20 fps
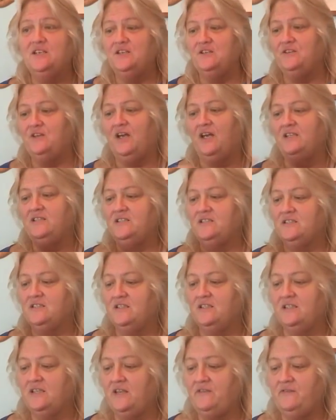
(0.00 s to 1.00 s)
You know, I
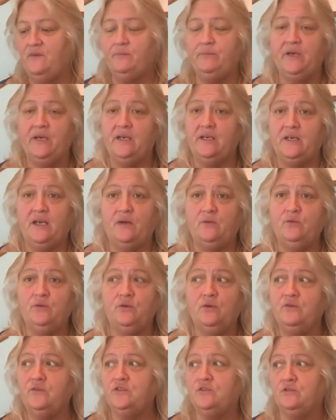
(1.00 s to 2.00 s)
just, and I felt bad. I
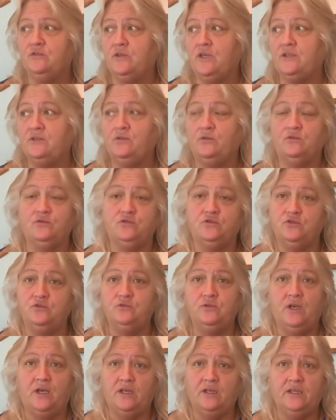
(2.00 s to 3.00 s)
went over to her and I told her,
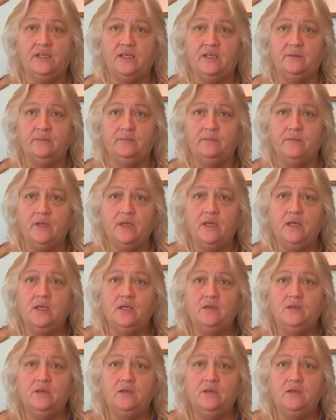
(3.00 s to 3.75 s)
do not let him